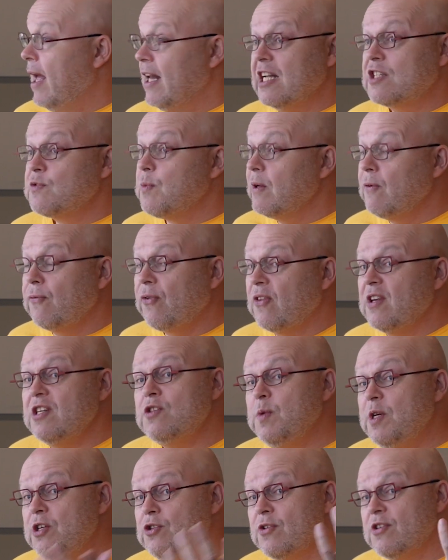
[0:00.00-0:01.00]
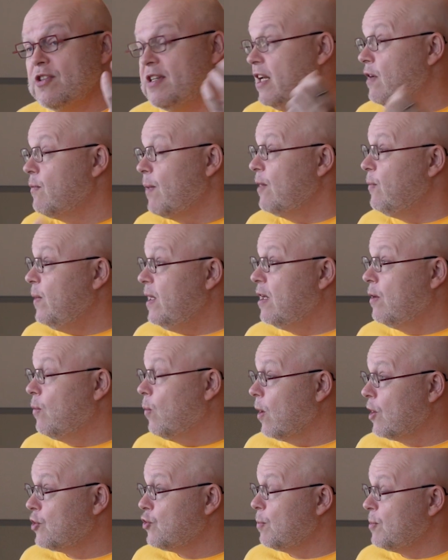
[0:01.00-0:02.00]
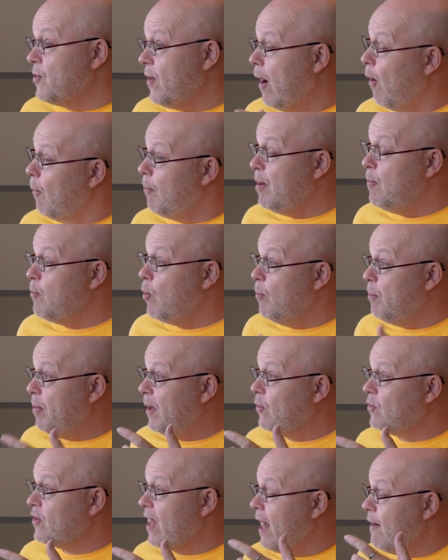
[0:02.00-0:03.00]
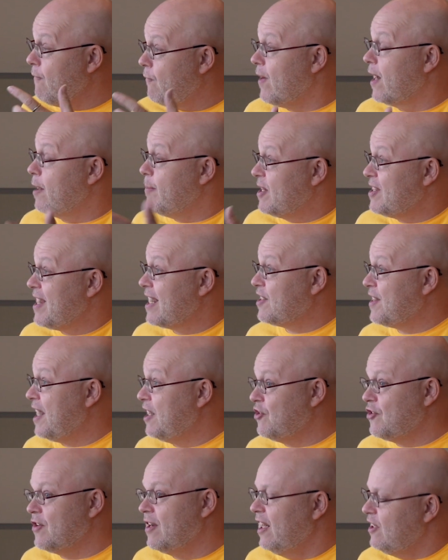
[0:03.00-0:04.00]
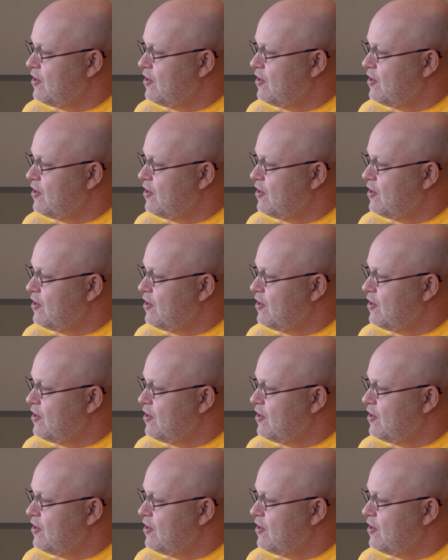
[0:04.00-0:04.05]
And that's one of the things we just did, right? We did a workshop to help people build a Firebase extension.